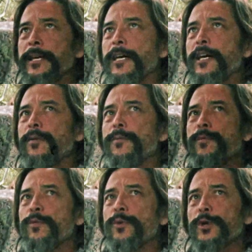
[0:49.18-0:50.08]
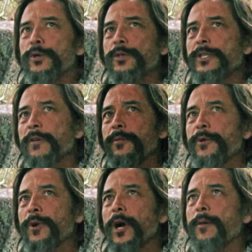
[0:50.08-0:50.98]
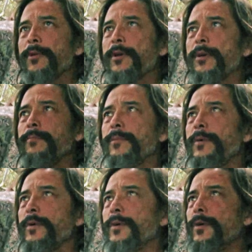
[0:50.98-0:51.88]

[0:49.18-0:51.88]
the root of the problem